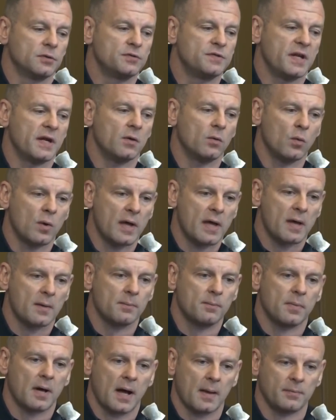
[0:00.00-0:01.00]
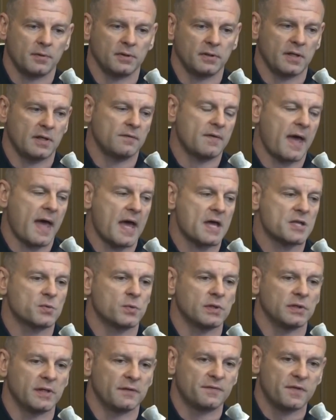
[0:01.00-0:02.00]
Lieutenant Webb, I believe, as
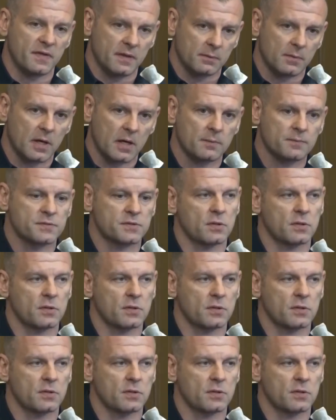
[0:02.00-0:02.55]
we lifted them up.